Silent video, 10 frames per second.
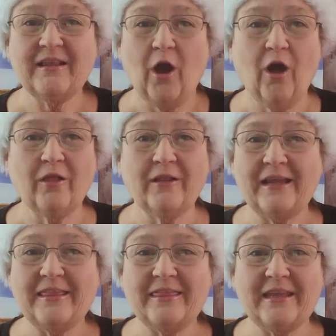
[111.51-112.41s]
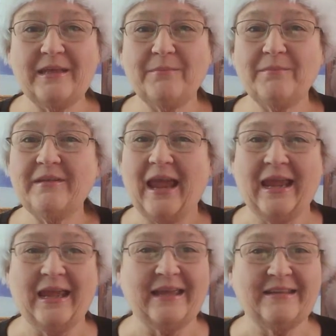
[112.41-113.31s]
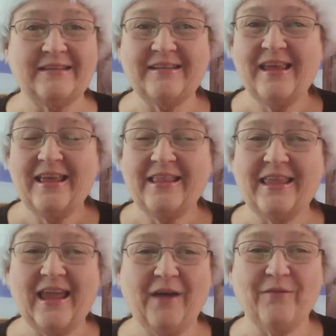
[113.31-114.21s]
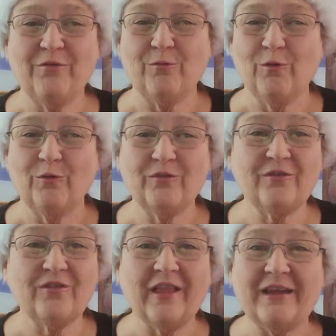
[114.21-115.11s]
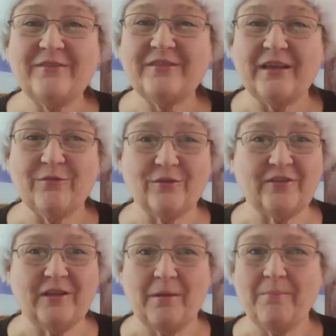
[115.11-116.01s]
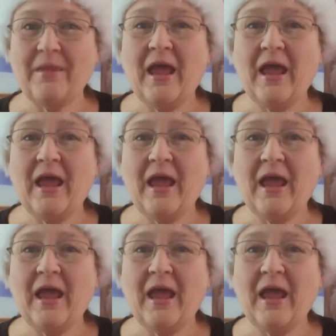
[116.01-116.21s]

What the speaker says: themed, and they have the rolls of Lifesavers in them.